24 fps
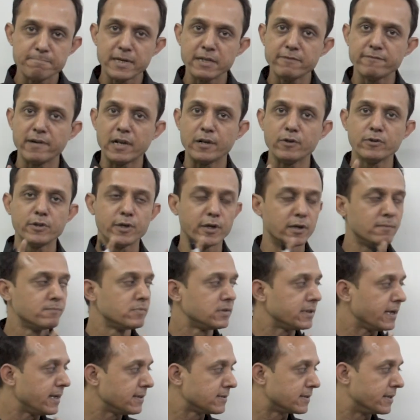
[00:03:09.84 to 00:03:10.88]
mean value theorem
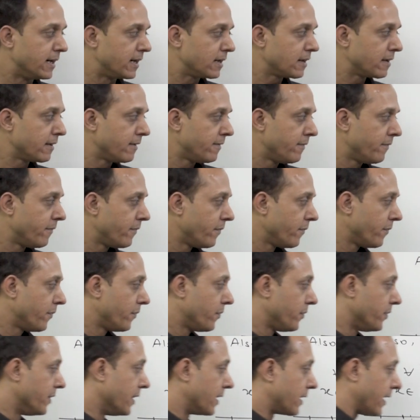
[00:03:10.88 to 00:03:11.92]
says that
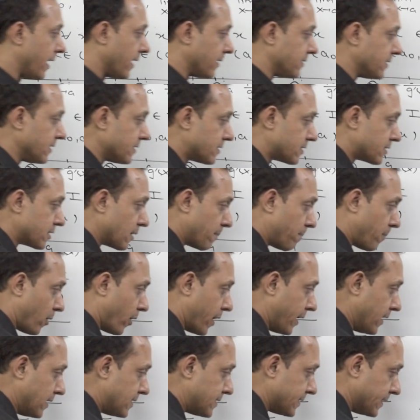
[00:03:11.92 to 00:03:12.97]
there exists a
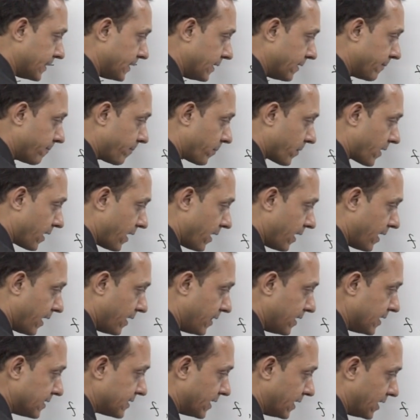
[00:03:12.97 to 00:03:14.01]
point C
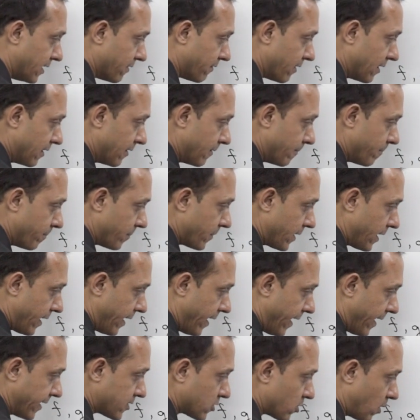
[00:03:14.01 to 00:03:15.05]
in this interval
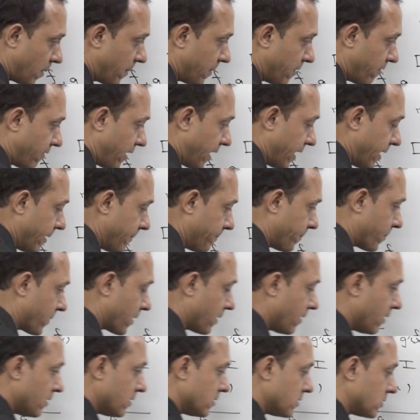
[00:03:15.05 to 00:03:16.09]
x comma y,
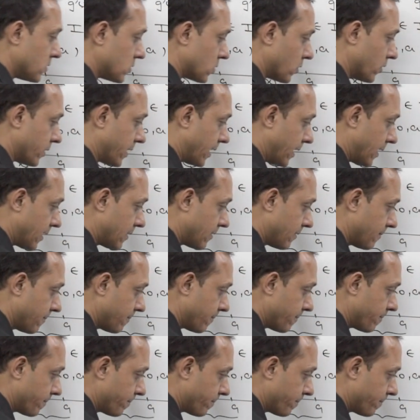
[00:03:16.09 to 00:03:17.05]
so that